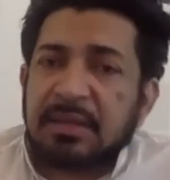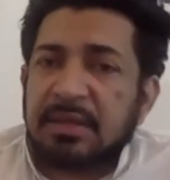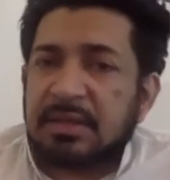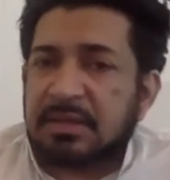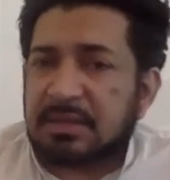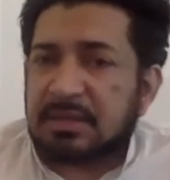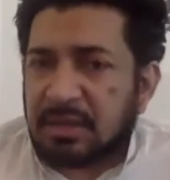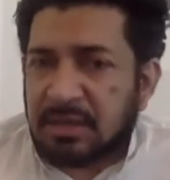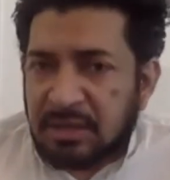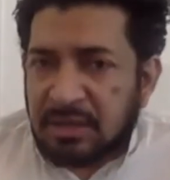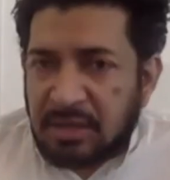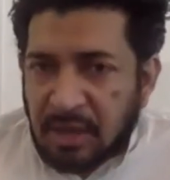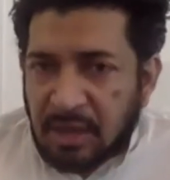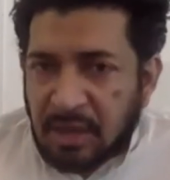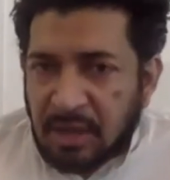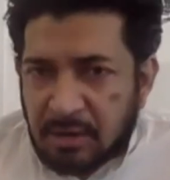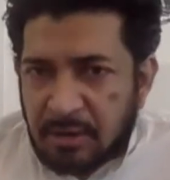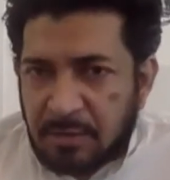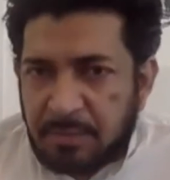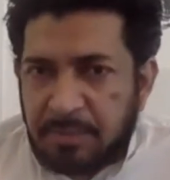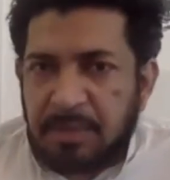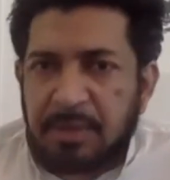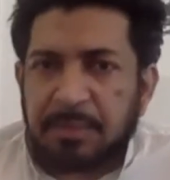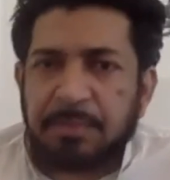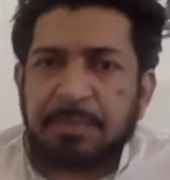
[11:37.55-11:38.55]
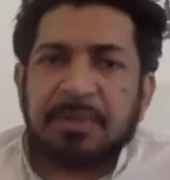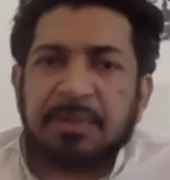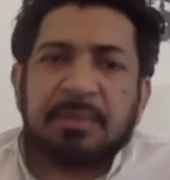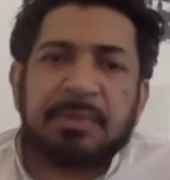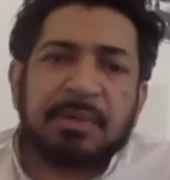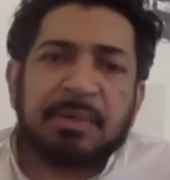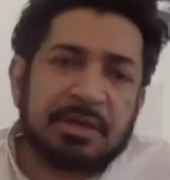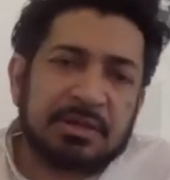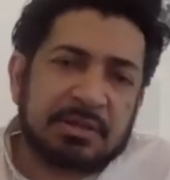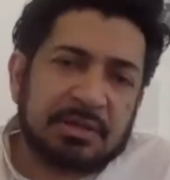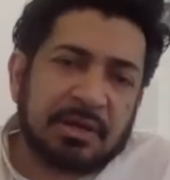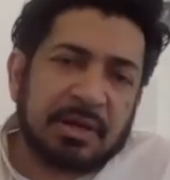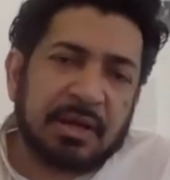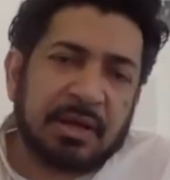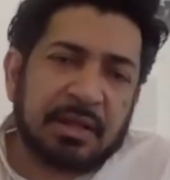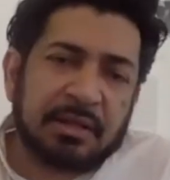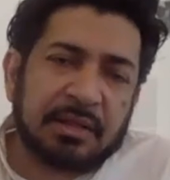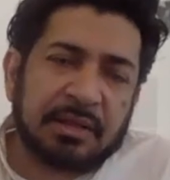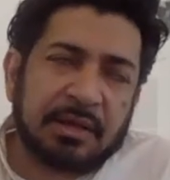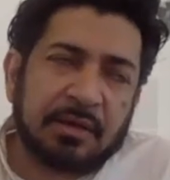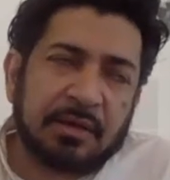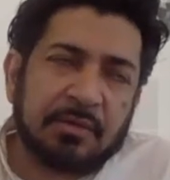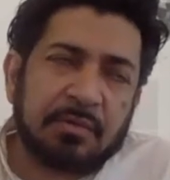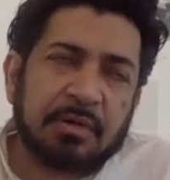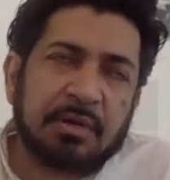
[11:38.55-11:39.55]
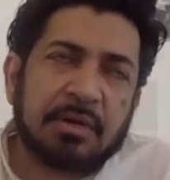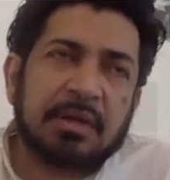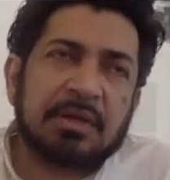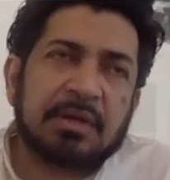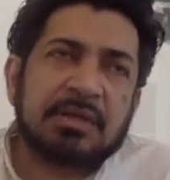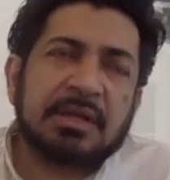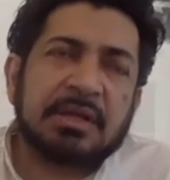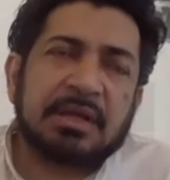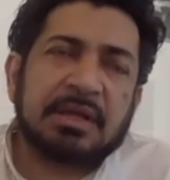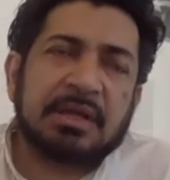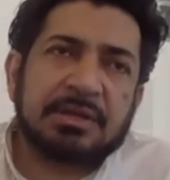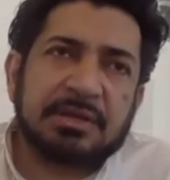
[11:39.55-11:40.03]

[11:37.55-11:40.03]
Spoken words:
These are younger people because they're healthcare workers.